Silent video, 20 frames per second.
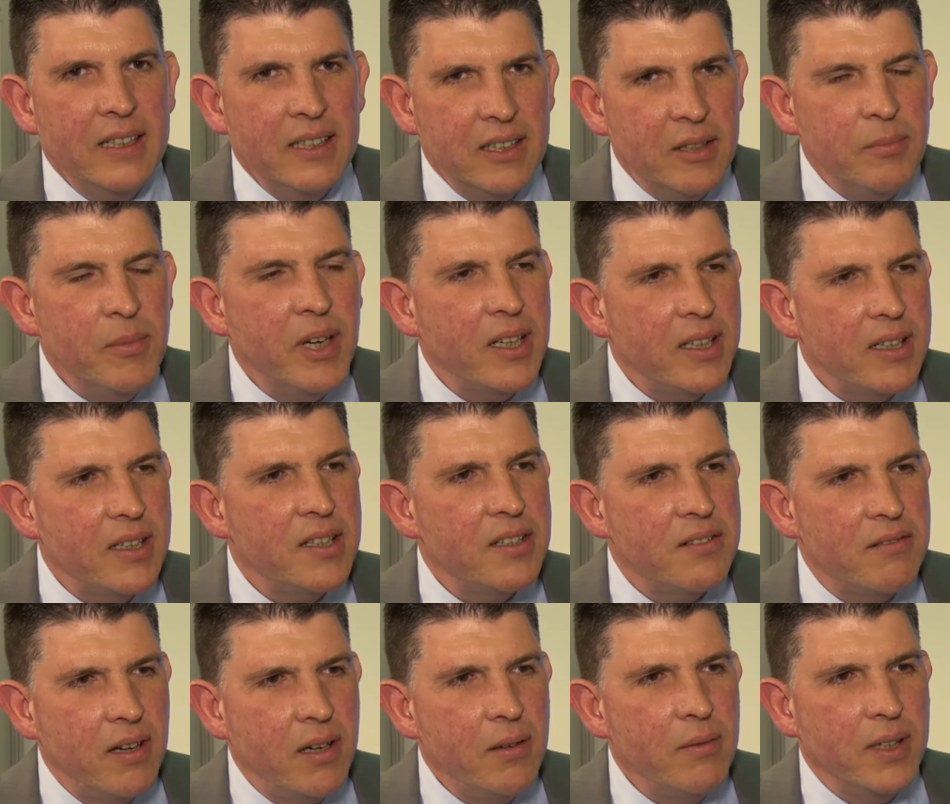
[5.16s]
The market is
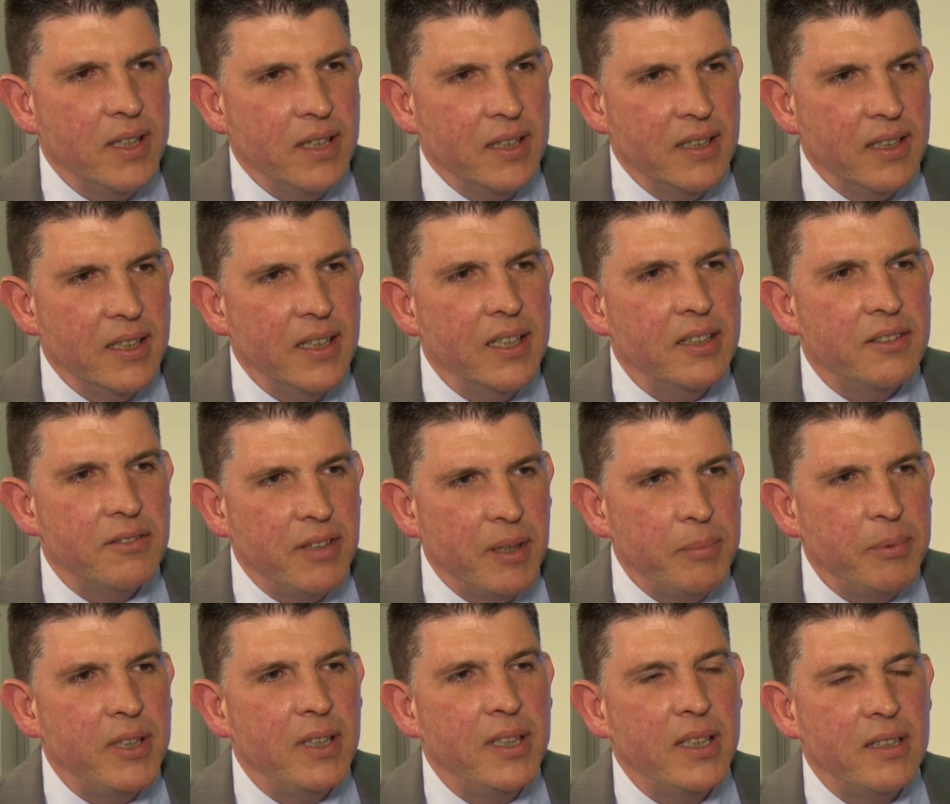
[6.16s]
growing. It's
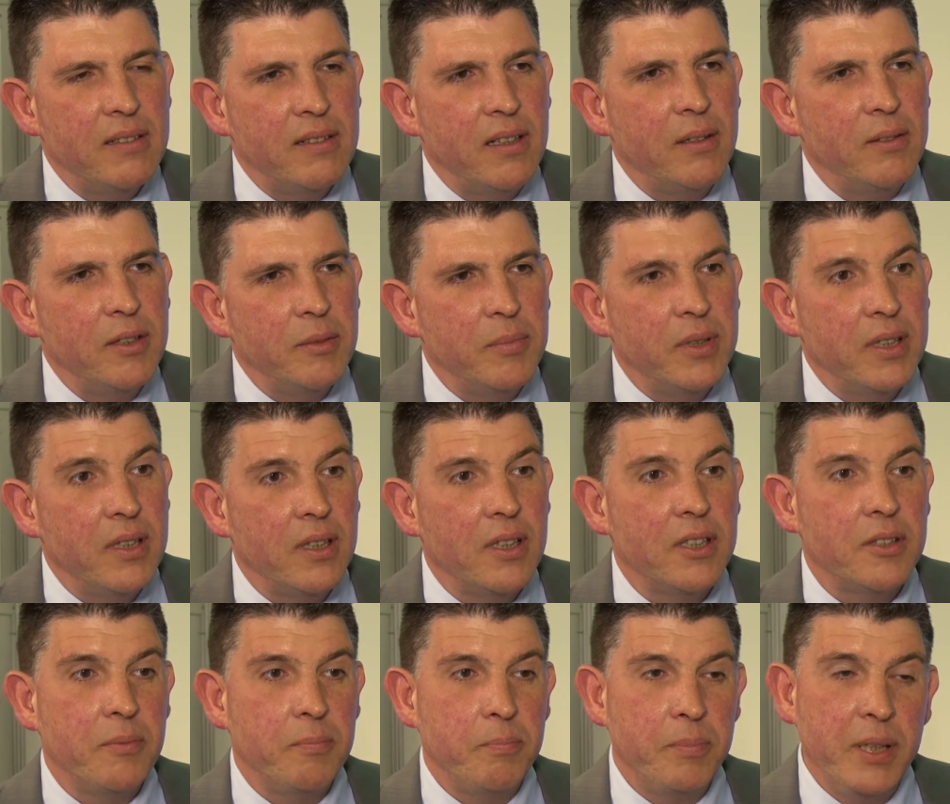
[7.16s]
rapidly growing
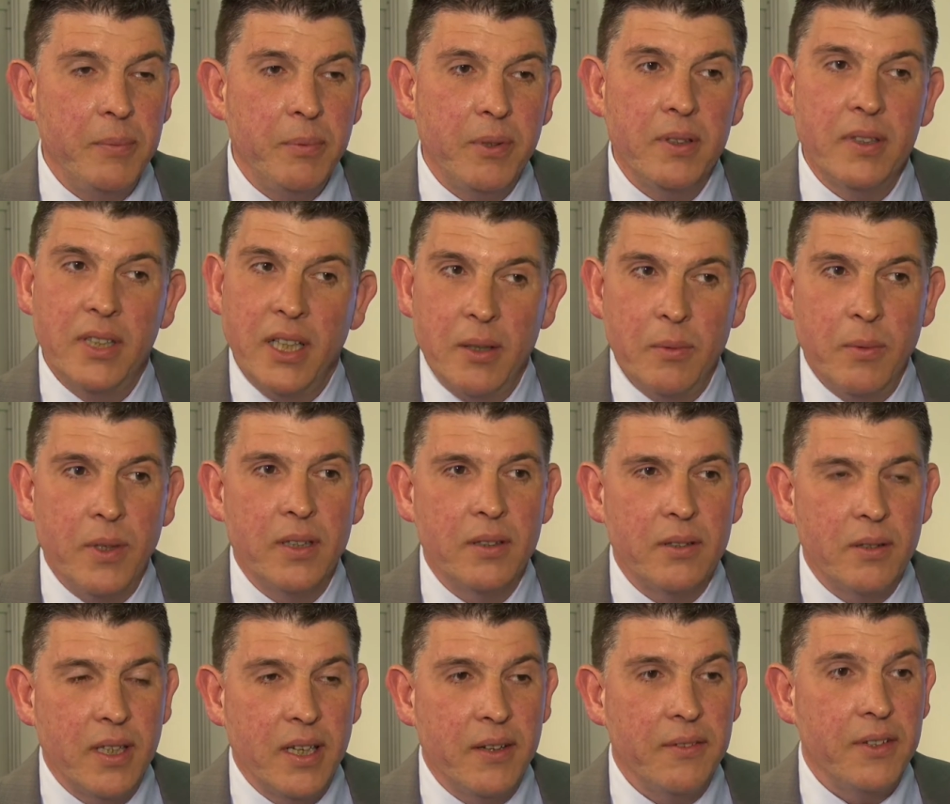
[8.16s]
because people, they want
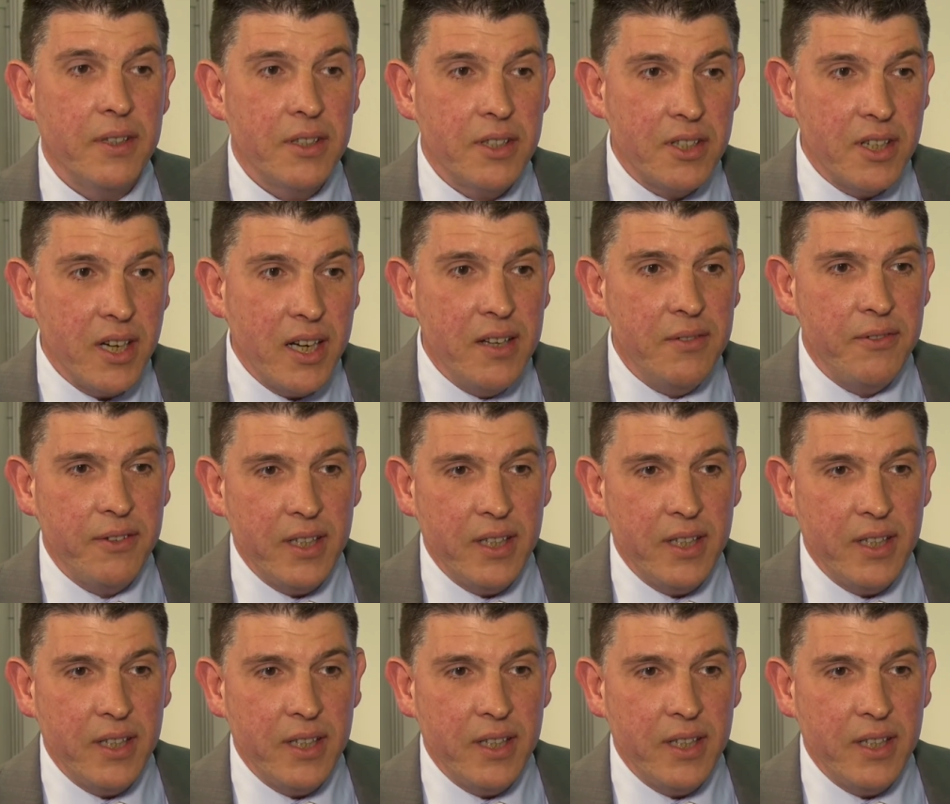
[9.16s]
to have safe